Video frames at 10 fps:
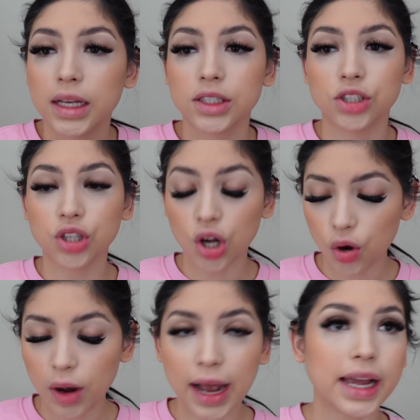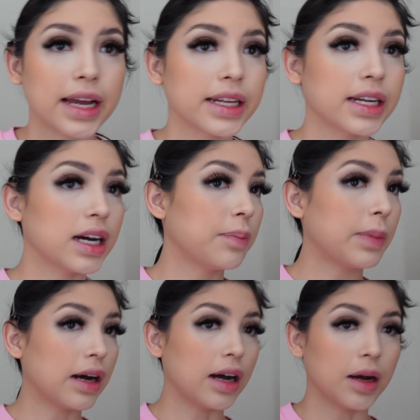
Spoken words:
So I ended up